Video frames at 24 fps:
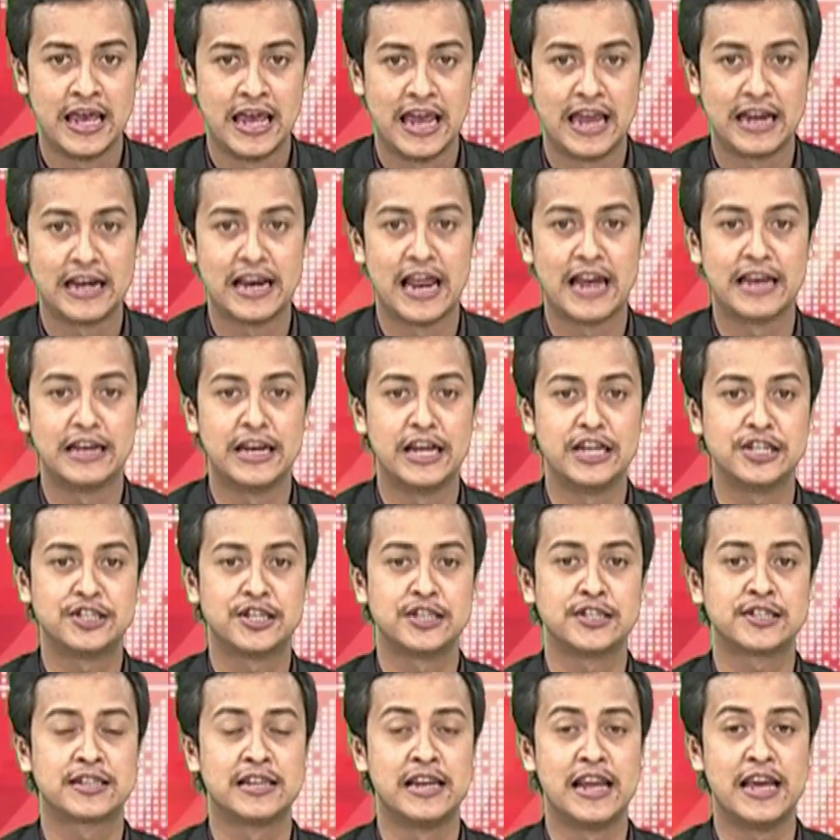England
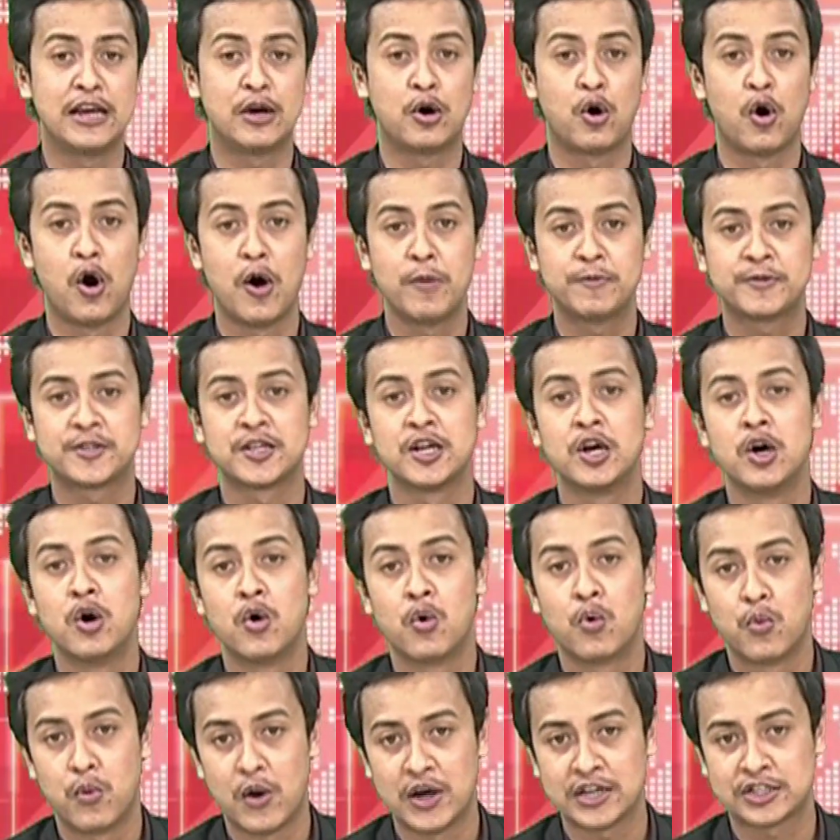Nations League hopes
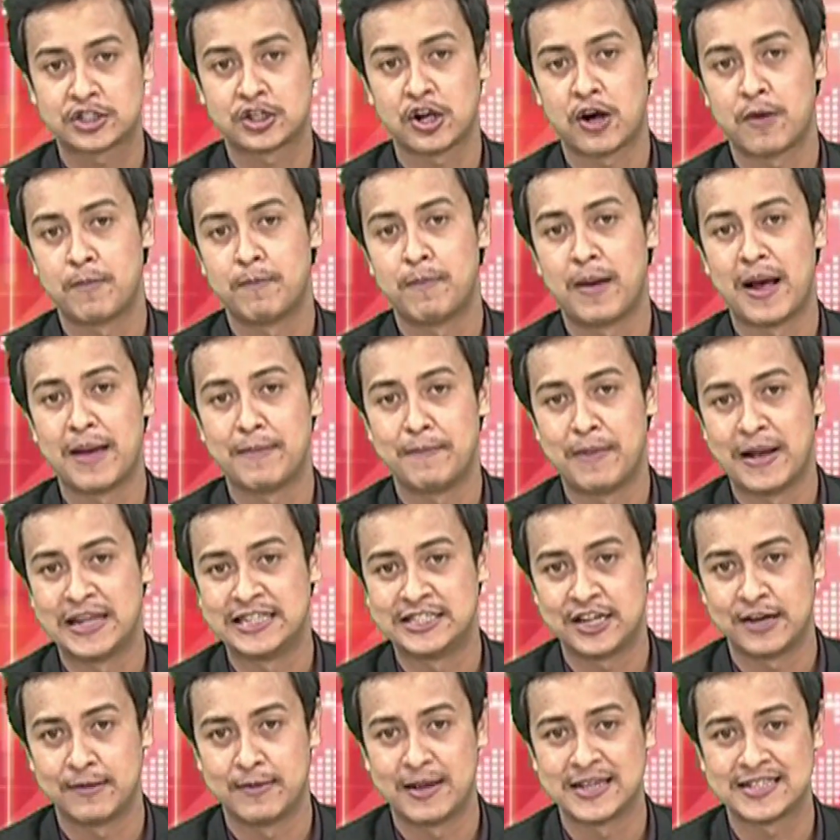washed up by
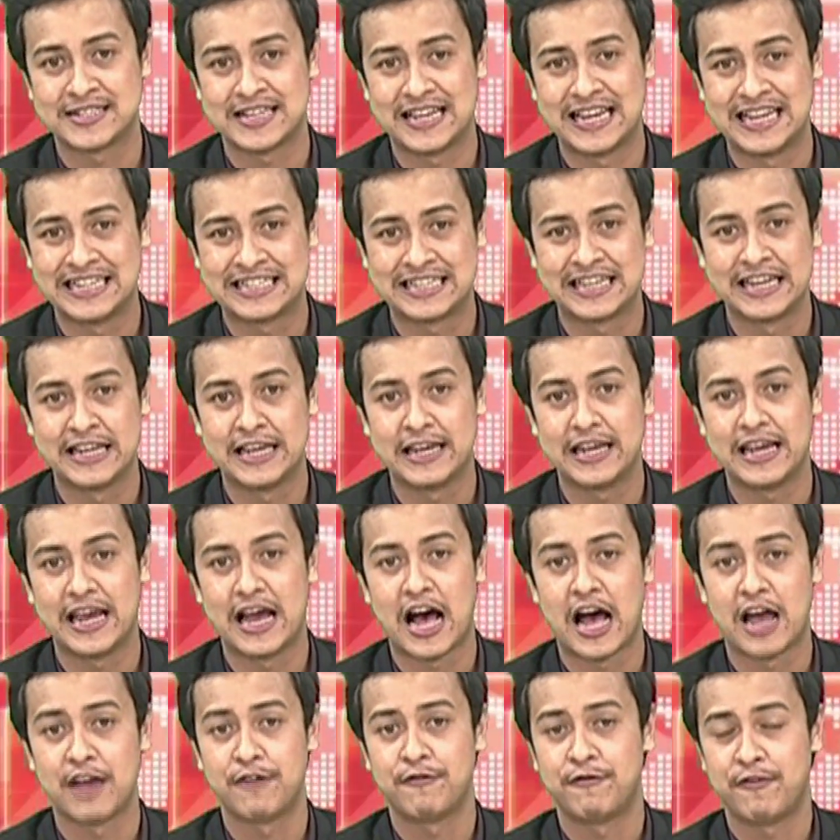Belgium as Italy
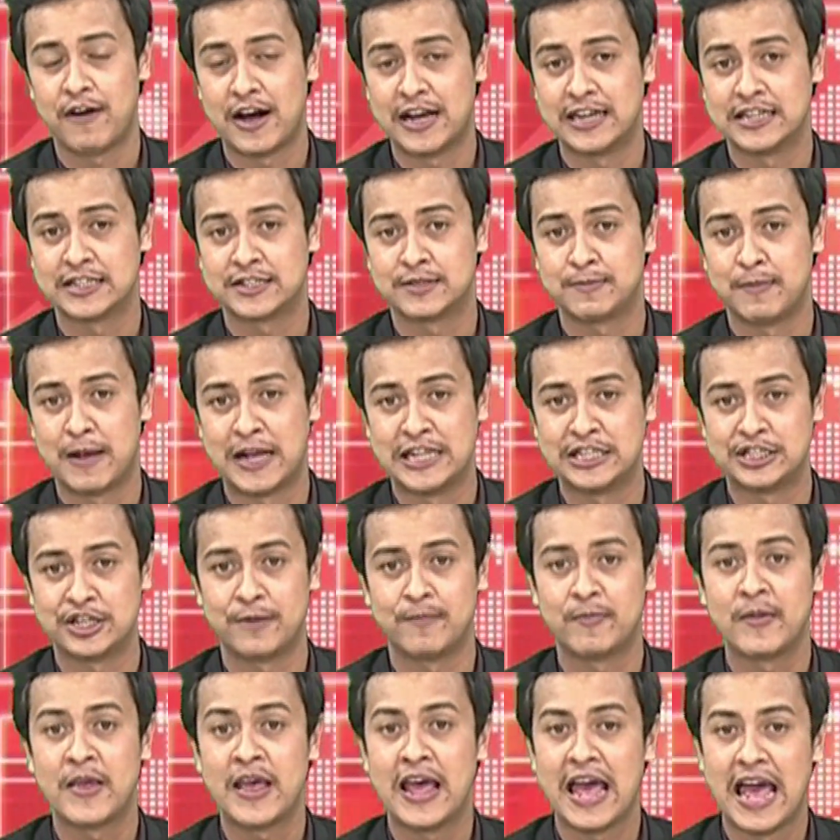finals.
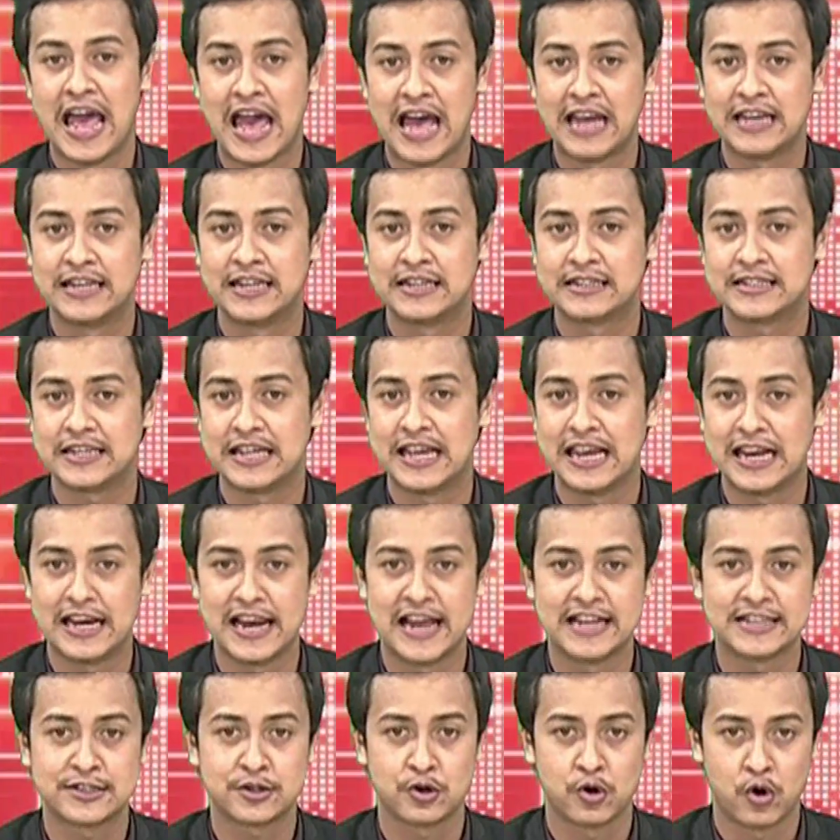Belgium ended
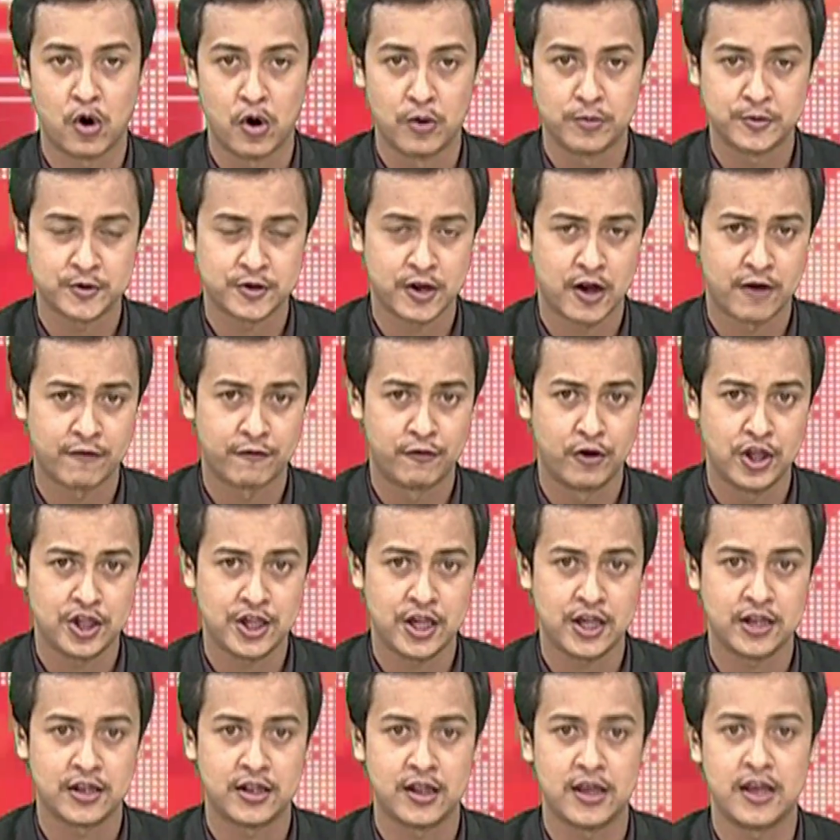England's hopes of
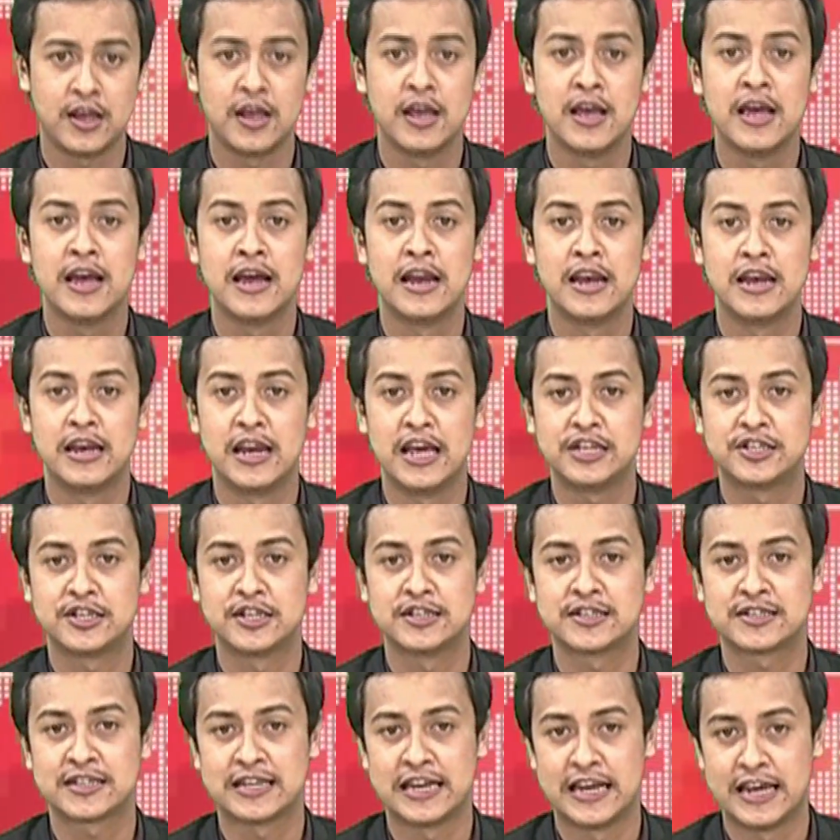reaching the
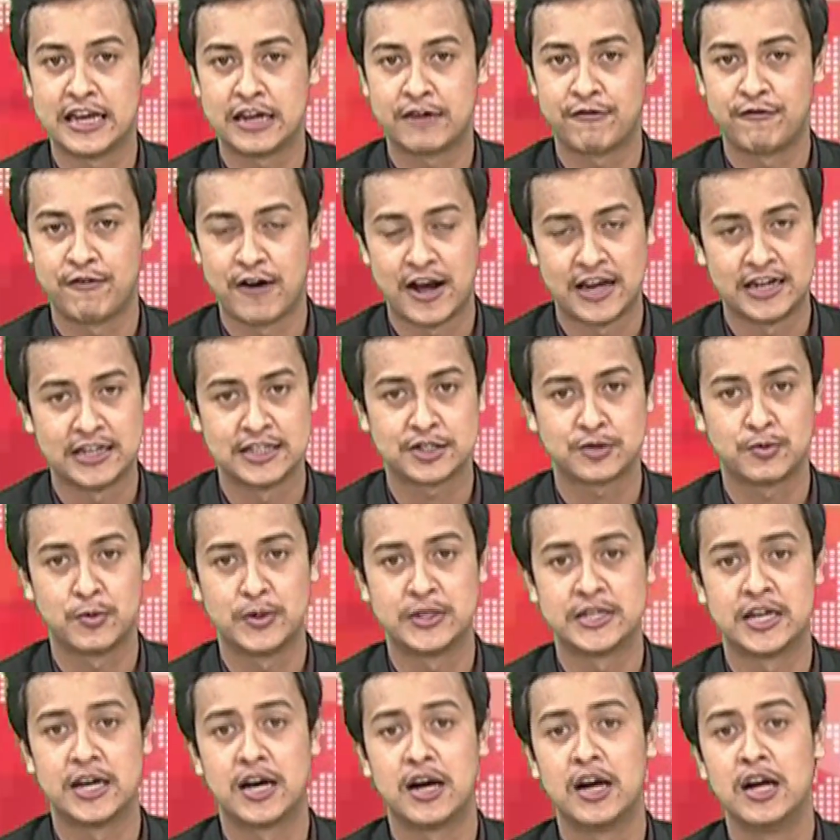Nations League finals
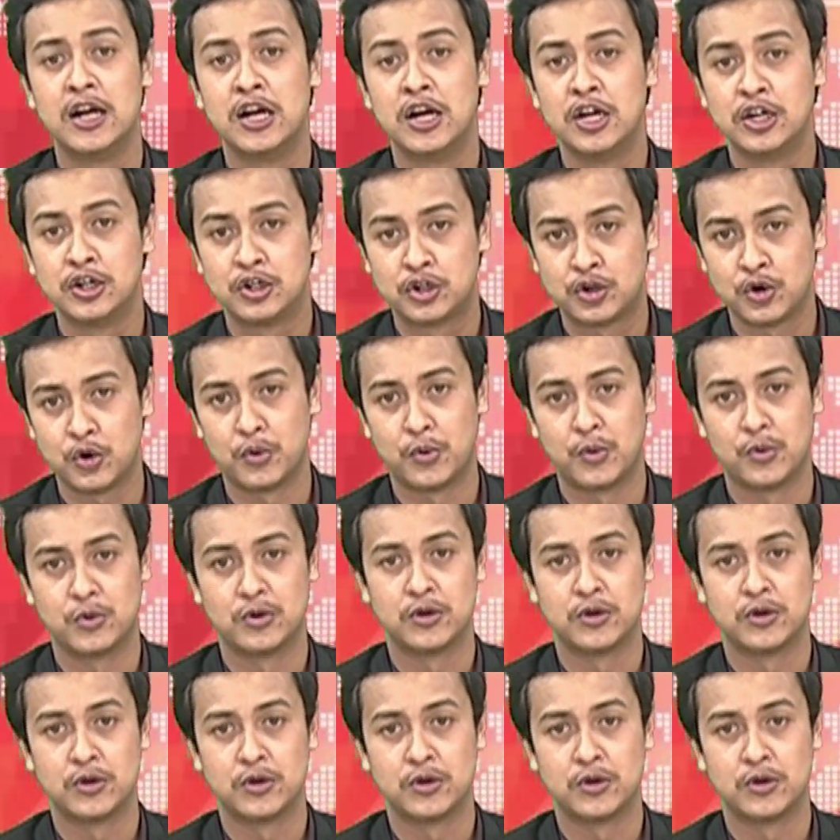with a 2-0